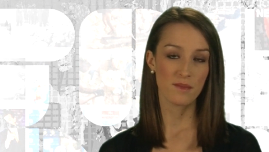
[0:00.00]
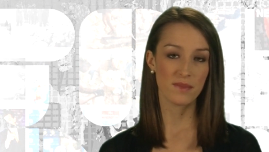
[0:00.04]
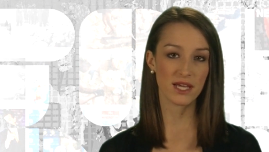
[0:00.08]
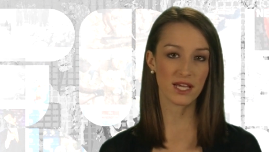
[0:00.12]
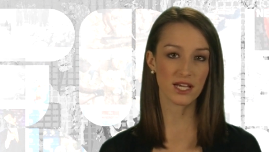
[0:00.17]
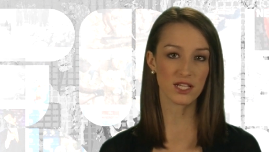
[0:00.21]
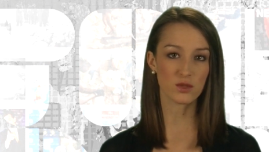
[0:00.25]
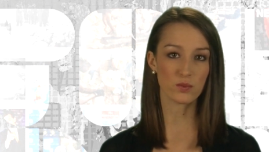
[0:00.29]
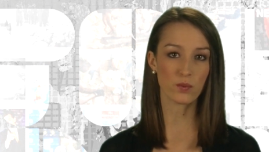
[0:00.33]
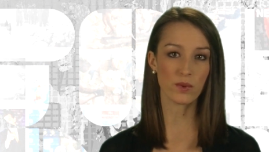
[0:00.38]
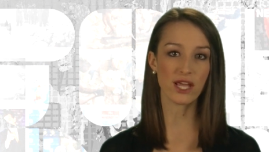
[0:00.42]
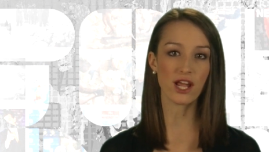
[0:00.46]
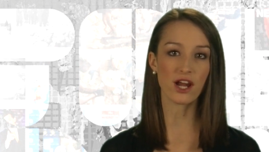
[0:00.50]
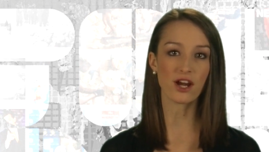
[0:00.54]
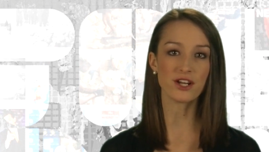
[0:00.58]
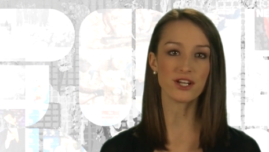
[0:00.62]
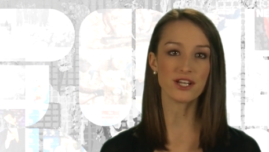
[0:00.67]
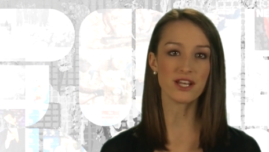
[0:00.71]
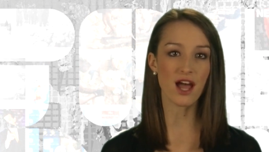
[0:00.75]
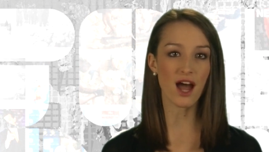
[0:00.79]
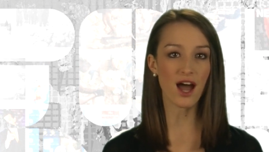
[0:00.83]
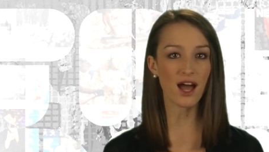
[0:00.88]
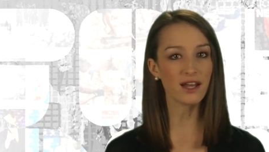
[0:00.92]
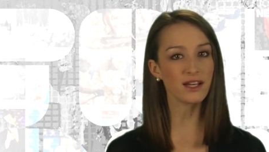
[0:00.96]
because we are
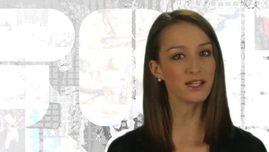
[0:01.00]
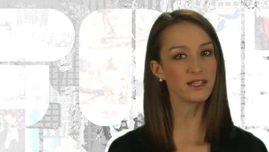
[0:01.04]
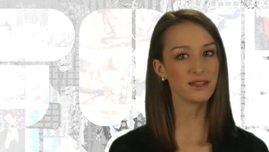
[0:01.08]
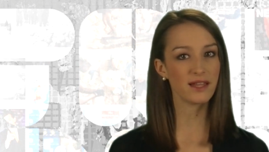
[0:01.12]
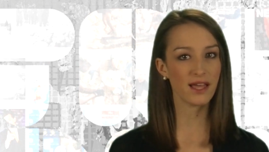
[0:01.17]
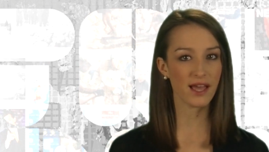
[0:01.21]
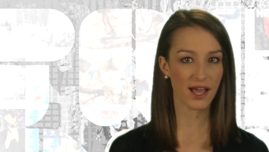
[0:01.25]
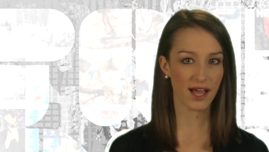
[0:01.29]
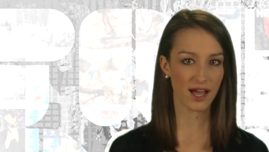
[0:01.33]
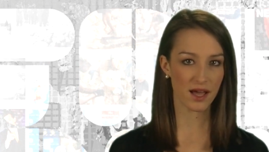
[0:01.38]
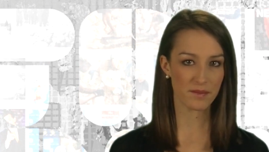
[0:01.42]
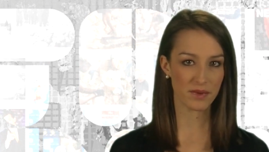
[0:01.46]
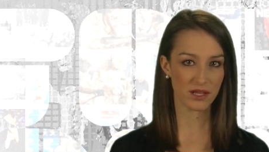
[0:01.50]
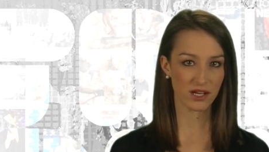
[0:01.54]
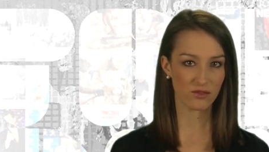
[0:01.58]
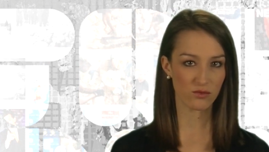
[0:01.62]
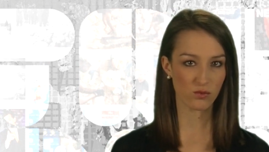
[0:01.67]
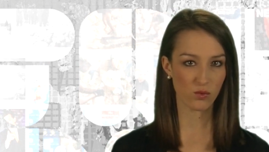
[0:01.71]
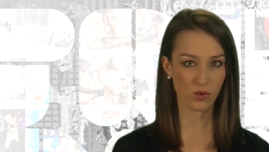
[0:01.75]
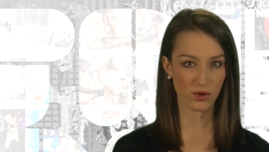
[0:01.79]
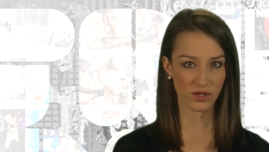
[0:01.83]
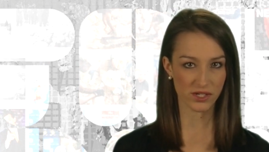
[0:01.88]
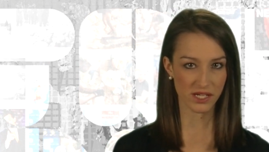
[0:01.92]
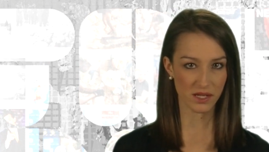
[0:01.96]
not in the habit of
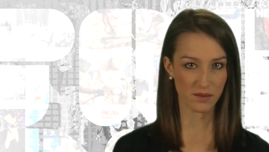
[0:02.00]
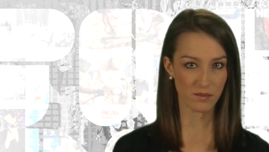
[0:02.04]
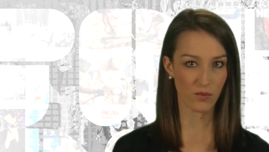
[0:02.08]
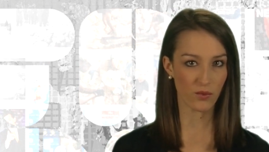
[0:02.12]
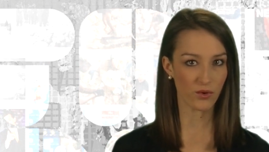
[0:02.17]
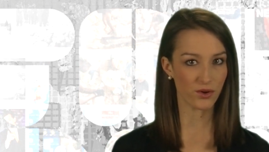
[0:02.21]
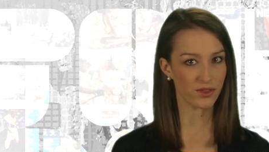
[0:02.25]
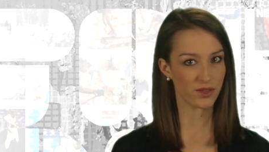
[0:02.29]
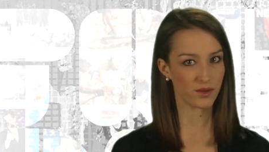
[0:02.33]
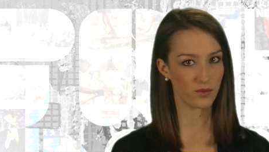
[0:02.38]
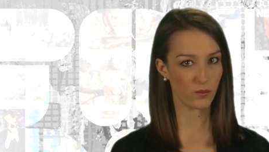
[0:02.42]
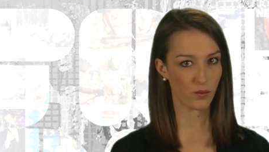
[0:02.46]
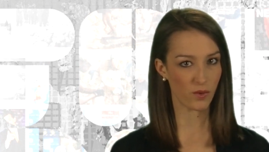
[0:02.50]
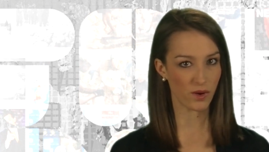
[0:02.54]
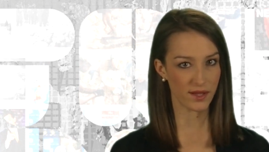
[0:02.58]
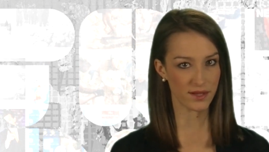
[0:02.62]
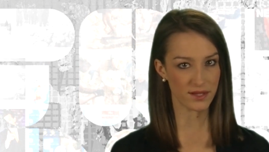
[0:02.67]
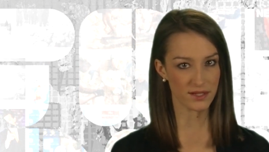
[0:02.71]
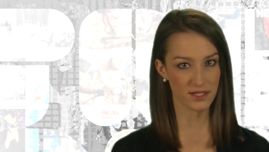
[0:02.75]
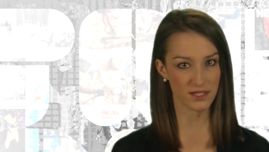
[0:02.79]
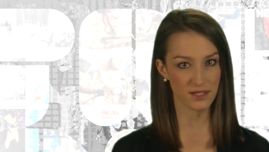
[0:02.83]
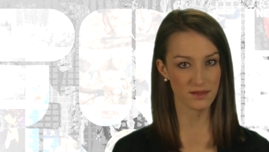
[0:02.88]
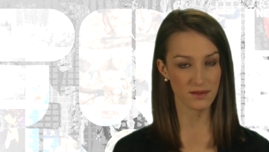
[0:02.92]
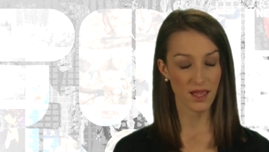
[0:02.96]
warning more than
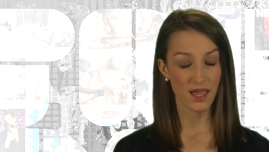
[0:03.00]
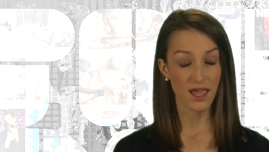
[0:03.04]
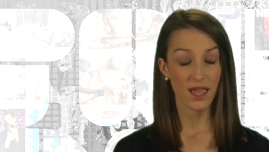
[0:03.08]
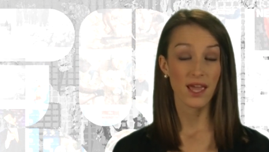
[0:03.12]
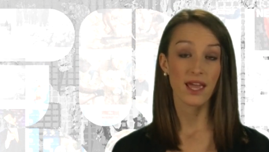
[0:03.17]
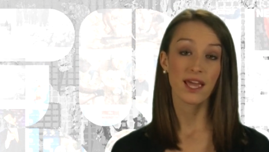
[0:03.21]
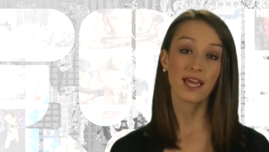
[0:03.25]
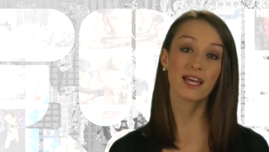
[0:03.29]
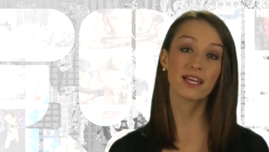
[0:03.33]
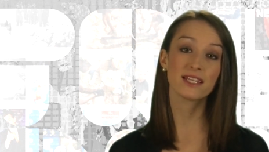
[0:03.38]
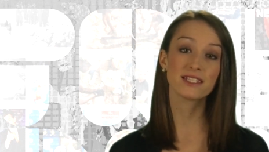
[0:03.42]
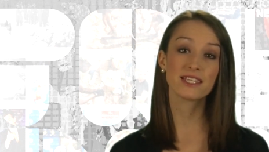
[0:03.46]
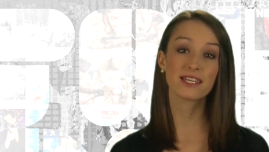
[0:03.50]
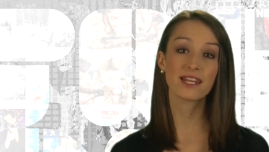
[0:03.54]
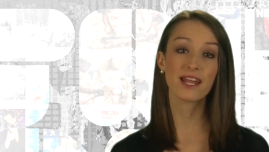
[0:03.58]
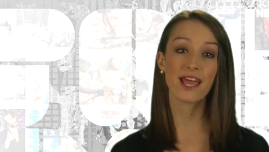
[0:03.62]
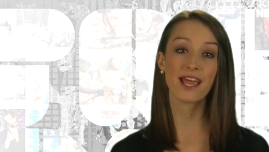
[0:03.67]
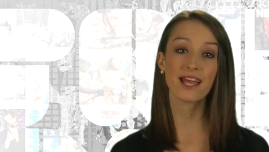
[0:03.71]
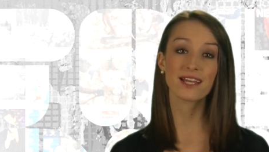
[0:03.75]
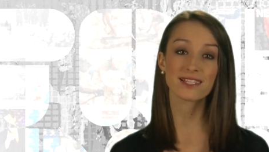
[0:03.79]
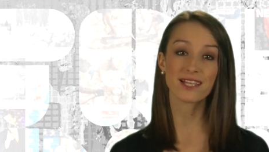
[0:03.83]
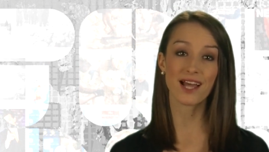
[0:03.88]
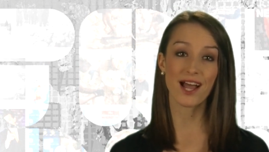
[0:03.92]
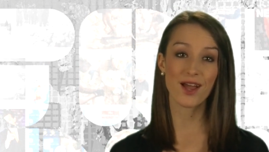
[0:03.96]
once. And
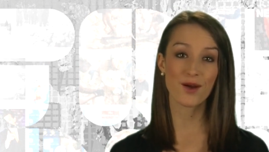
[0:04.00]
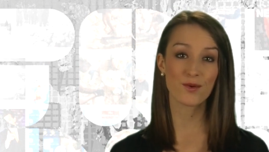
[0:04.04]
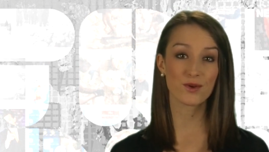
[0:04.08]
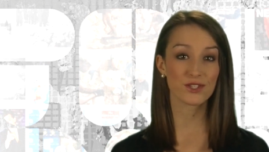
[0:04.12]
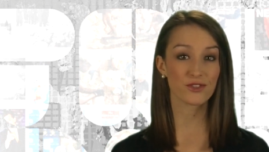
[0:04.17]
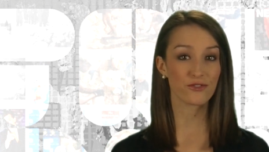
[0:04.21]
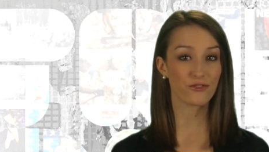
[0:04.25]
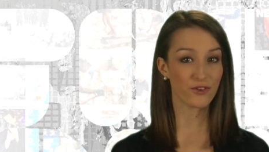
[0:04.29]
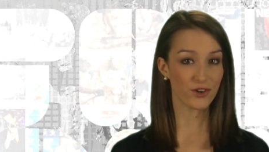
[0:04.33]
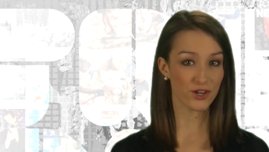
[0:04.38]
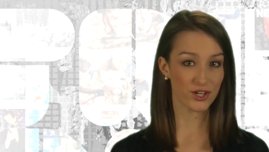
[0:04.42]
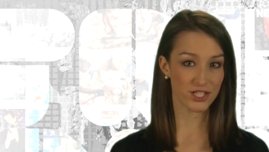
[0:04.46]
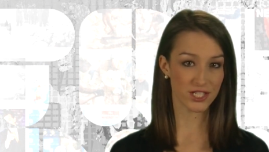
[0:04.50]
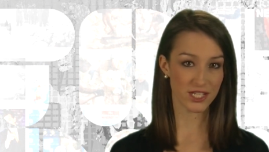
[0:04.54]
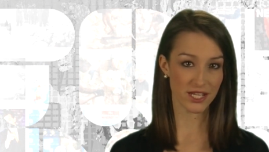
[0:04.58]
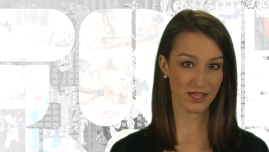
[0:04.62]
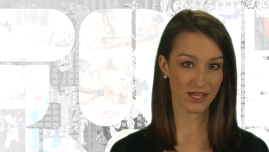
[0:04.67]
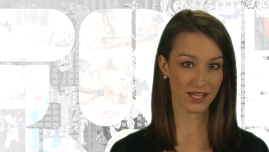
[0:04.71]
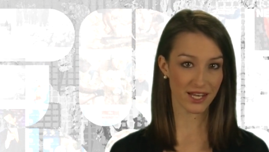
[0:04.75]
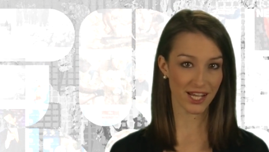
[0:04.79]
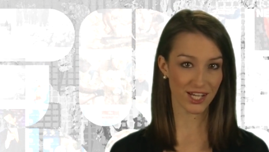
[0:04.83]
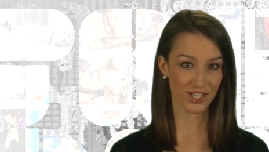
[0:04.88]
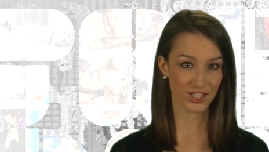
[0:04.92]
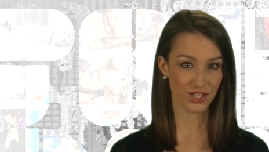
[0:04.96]
today is Iowa's first in
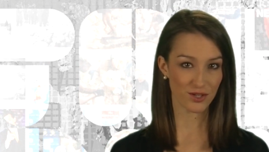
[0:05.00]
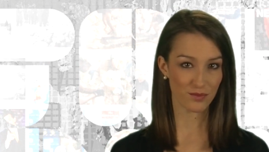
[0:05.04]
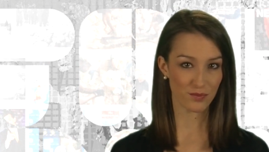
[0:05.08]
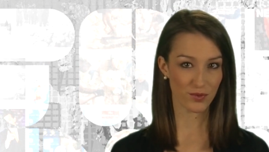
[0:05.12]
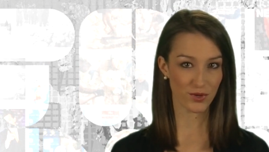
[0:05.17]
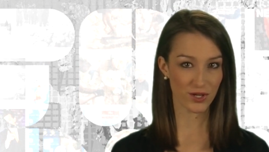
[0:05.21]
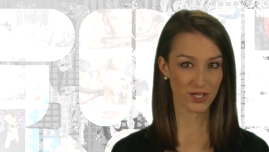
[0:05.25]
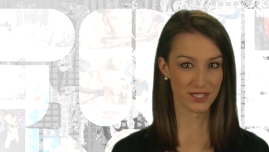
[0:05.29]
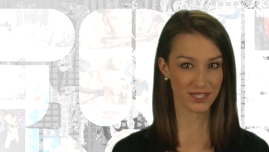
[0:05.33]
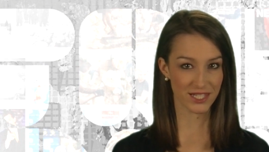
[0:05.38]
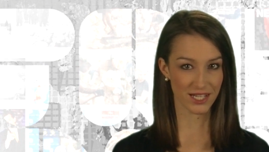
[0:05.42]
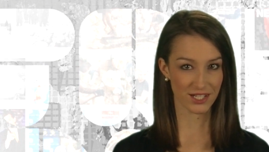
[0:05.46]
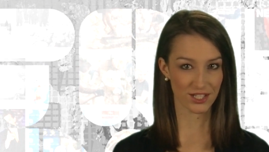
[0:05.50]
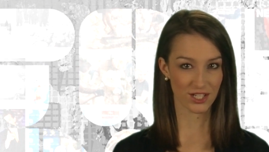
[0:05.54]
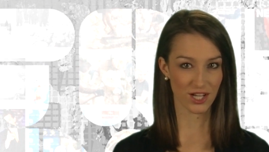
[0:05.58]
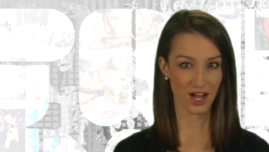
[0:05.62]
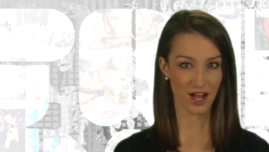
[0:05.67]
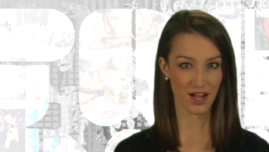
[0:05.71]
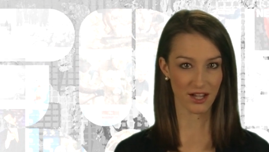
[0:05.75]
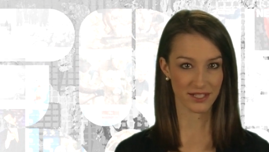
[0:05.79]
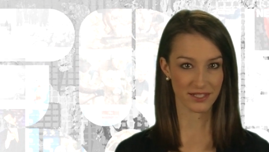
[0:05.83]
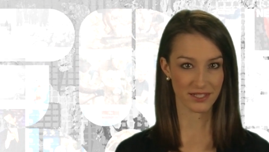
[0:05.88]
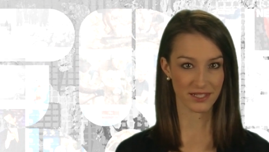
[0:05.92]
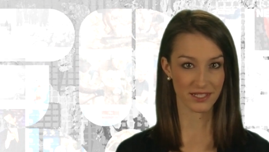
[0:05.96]
the nation precinct
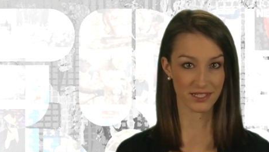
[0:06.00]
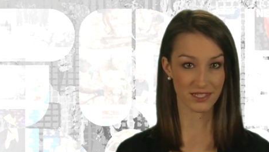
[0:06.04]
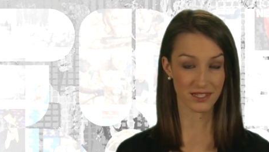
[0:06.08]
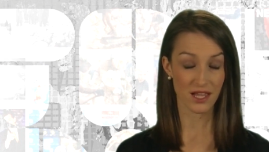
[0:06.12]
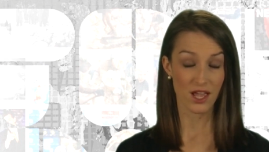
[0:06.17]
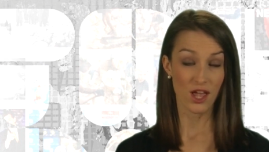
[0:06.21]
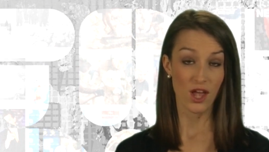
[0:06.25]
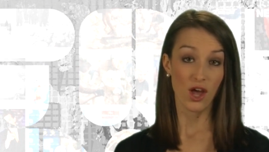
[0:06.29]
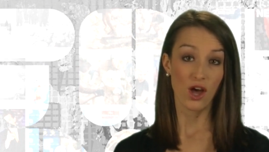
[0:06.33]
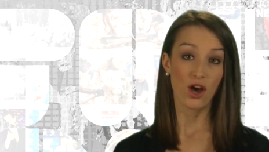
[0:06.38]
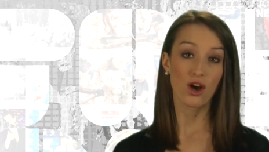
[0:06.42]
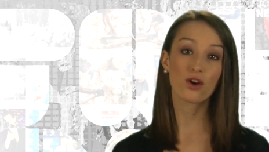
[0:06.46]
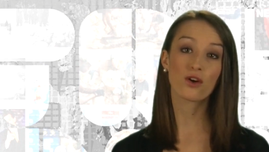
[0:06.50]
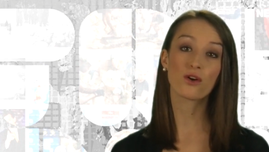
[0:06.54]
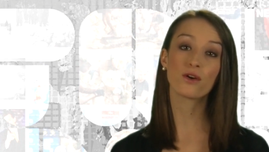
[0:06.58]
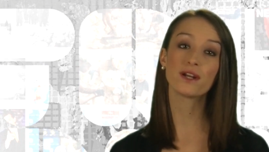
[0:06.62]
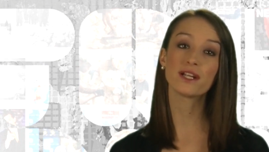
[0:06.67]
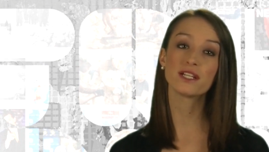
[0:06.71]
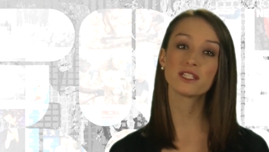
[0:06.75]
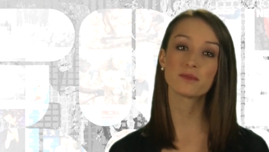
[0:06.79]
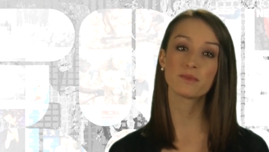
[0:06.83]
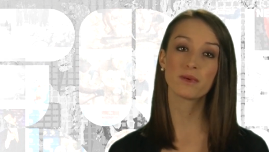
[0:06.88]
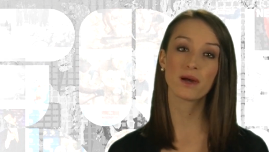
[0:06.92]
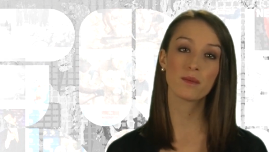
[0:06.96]
caucuses.
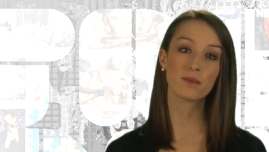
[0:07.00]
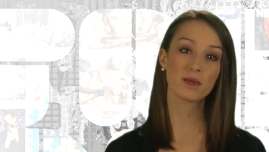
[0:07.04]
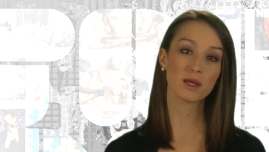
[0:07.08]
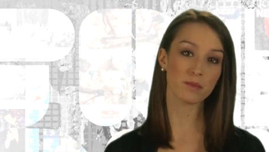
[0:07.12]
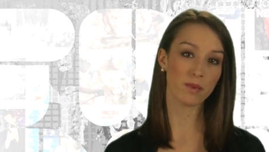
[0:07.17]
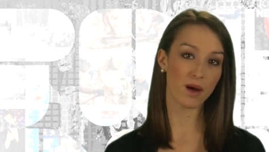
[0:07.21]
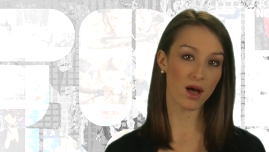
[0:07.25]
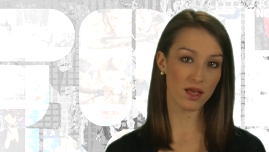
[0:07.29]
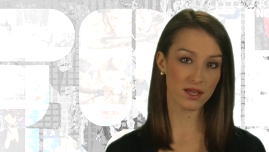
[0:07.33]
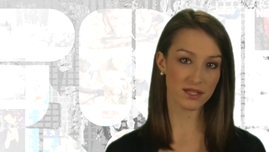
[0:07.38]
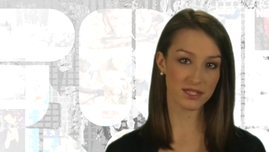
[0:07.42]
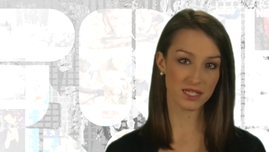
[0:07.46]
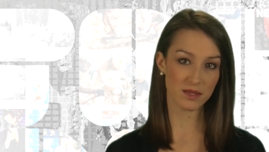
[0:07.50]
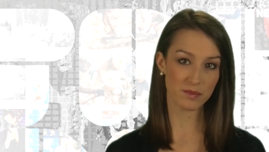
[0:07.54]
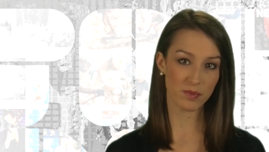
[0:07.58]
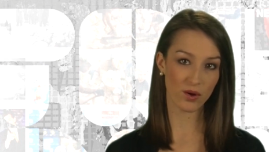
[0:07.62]
According to public policy